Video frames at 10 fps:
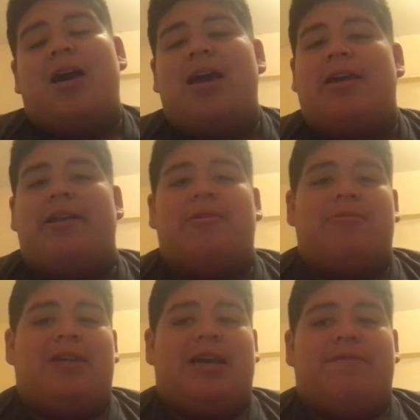I
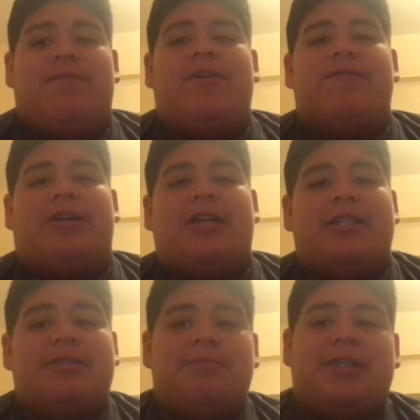don't have a favorite
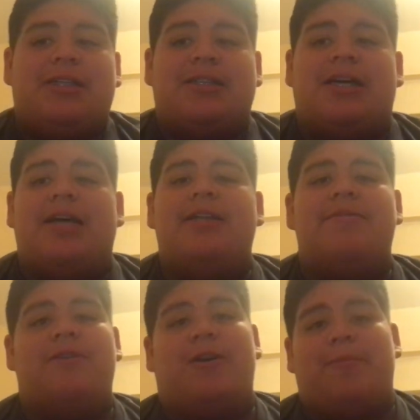cousin because I
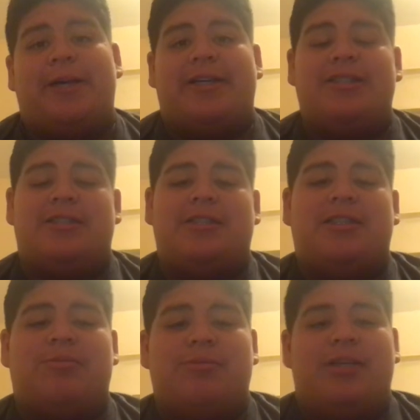love all my cousins
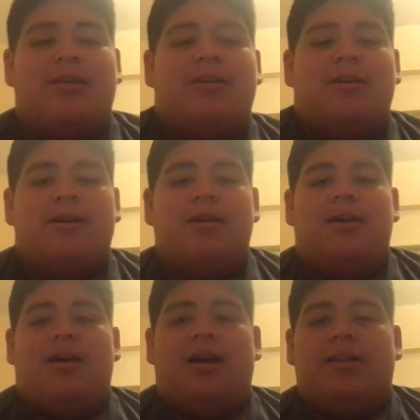equally.
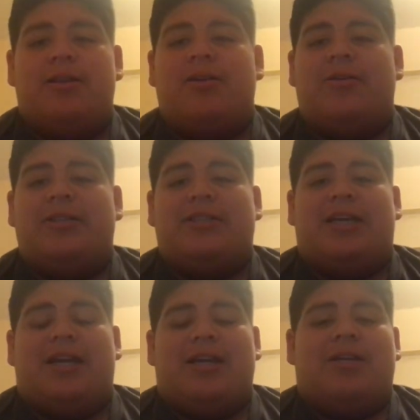They're always
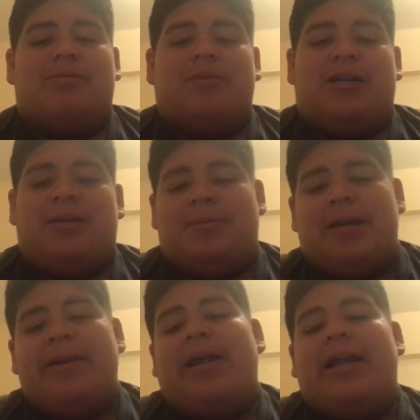there. Um,
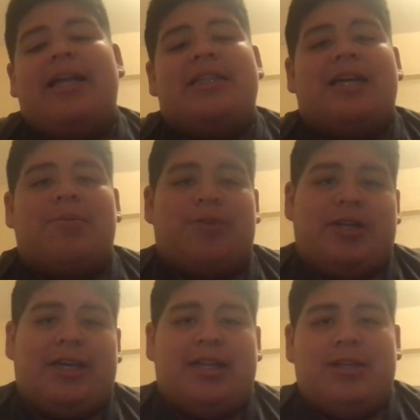any time we're
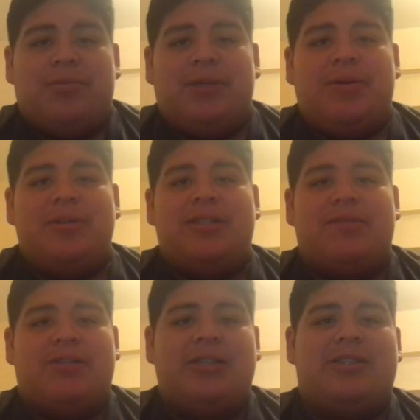together, we always
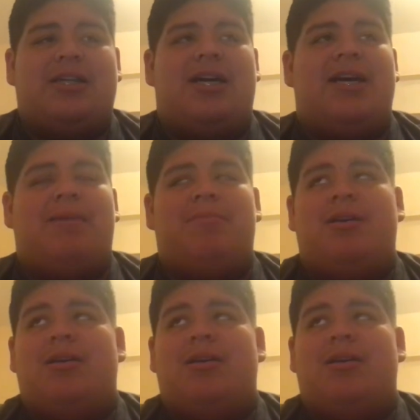have a good time.